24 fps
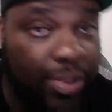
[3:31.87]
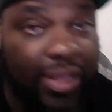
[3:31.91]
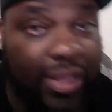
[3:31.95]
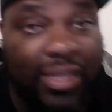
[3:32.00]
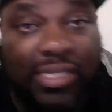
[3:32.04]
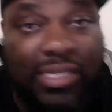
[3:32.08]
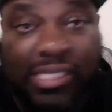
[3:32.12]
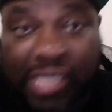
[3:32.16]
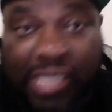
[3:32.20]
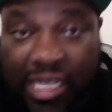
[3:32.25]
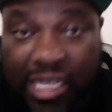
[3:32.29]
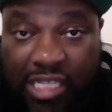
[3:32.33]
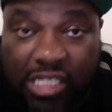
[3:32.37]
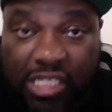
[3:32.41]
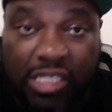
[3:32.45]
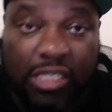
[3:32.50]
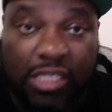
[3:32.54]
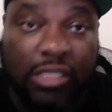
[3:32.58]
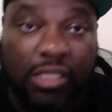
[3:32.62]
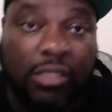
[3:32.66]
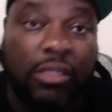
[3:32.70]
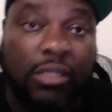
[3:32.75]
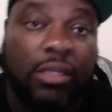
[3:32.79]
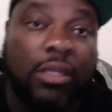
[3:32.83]
pay
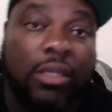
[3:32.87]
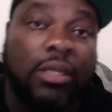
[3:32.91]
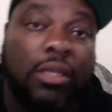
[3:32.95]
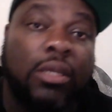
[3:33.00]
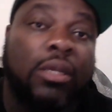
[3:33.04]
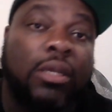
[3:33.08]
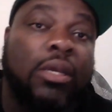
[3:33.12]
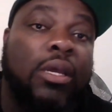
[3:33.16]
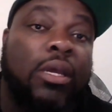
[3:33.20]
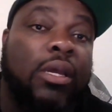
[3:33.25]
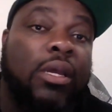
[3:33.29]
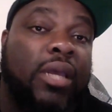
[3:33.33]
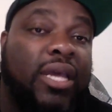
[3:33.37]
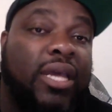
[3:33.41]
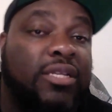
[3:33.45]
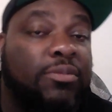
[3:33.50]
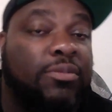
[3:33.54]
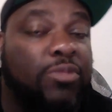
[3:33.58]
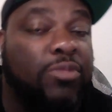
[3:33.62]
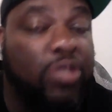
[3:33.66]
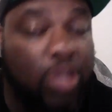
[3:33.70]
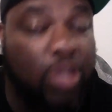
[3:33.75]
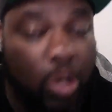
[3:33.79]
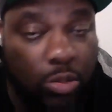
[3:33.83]
attention. That's
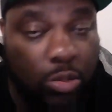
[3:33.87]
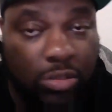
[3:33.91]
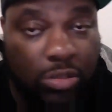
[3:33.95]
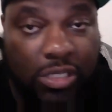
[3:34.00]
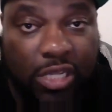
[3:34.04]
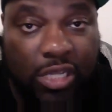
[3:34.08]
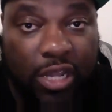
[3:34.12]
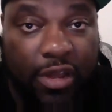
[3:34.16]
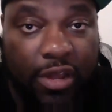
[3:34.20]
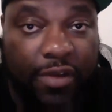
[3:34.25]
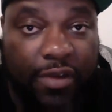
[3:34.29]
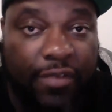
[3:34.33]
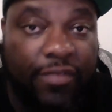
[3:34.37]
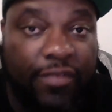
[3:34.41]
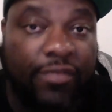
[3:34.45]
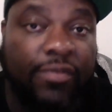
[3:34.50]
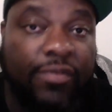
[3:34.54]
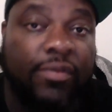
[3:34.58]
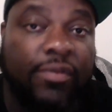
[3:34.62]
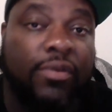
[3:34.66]
some dope stuff.